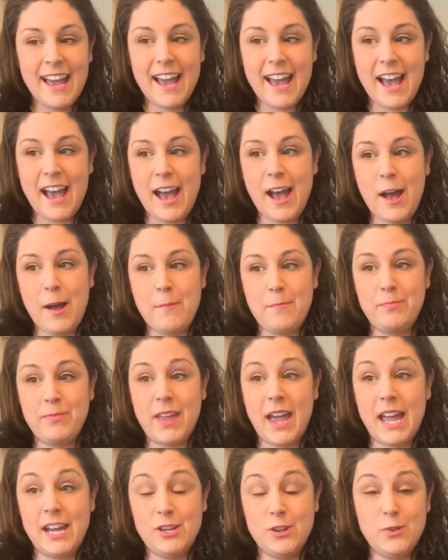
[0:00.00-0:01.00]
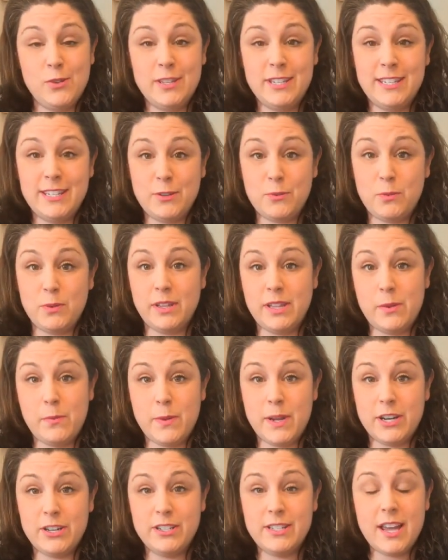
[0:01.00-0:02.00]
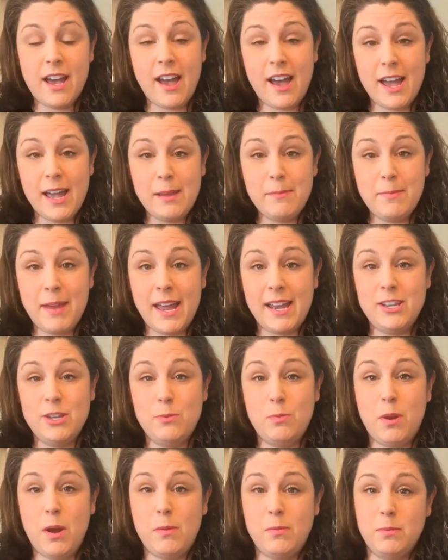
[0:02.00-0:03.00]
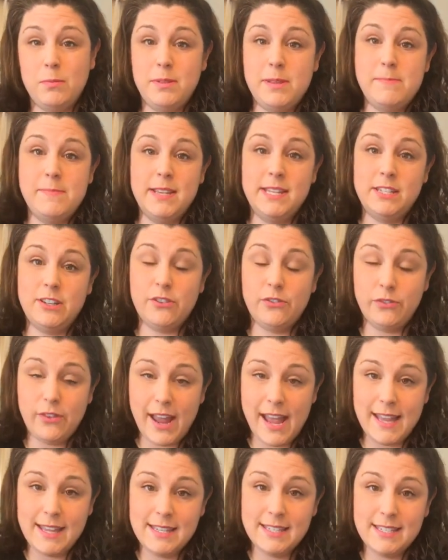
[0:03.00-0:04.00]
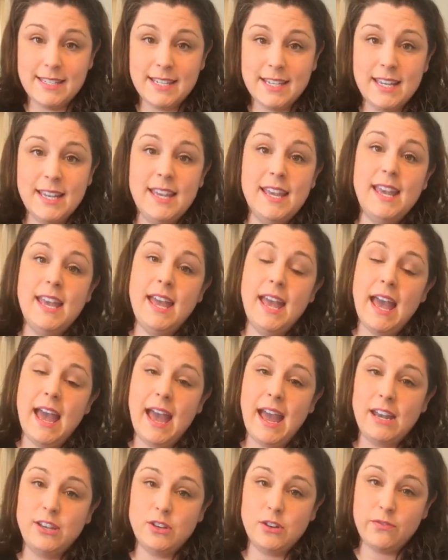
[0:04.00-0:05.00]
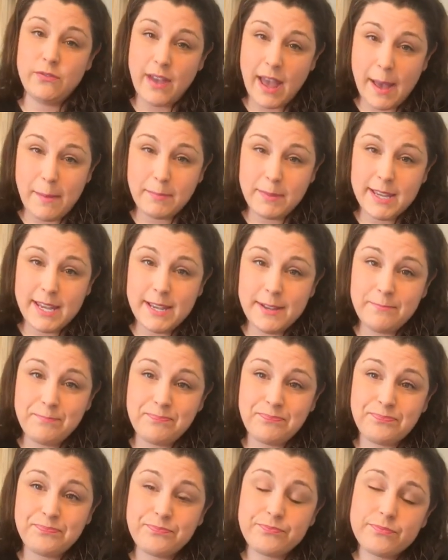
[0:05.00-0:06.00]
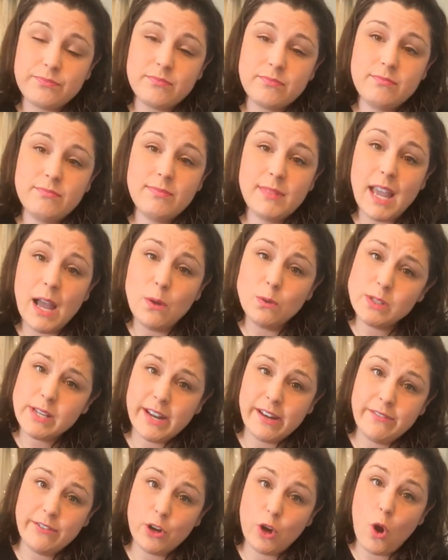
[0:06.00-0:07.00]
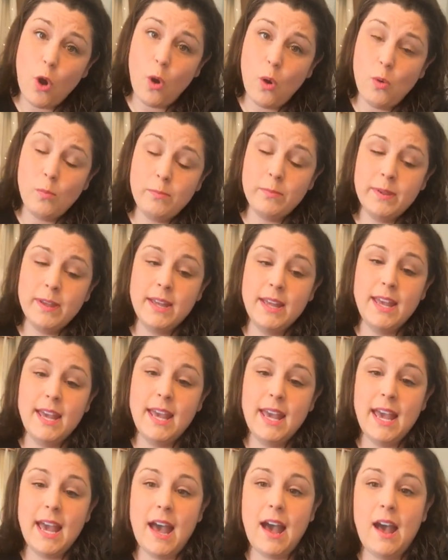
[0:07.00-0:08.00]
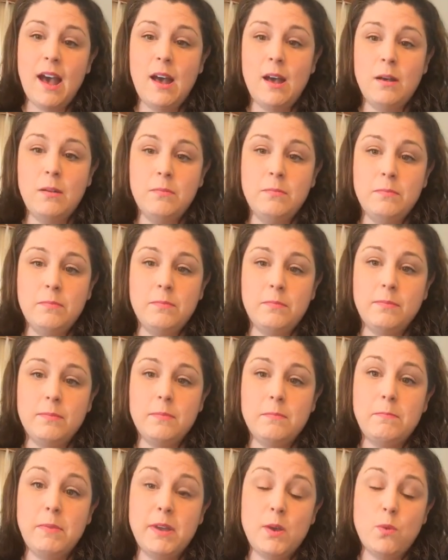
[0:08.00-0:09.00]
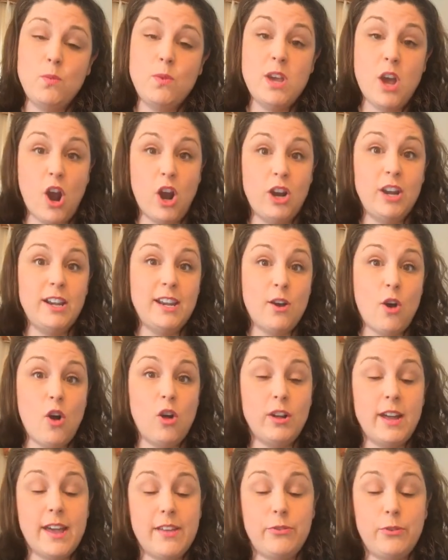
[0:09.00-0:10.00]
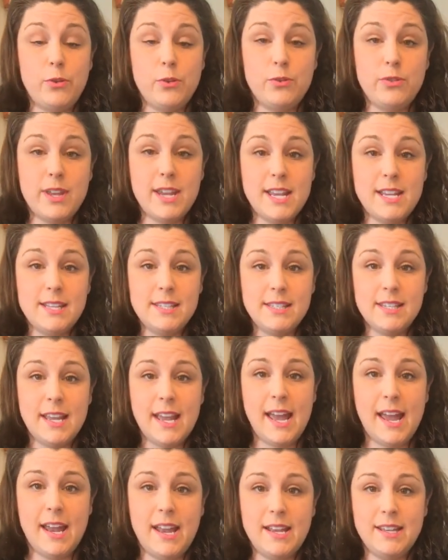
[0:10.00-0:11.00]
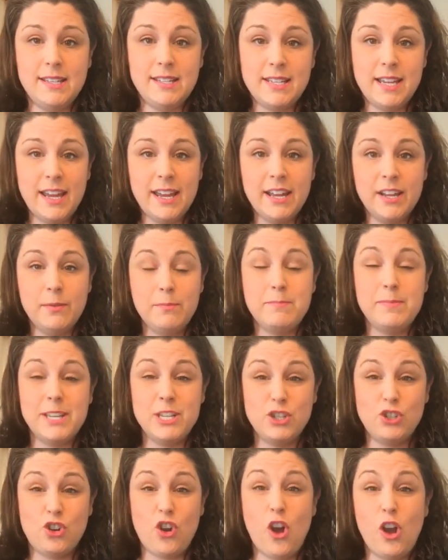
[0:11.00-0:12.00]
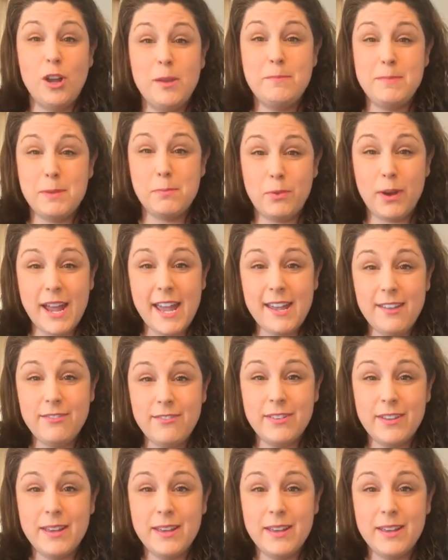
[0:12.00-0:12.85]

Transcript: I know this is a really weird time and you probably miss your friends and your family outside of your home, but we are going to all get through this and be strong and be brave,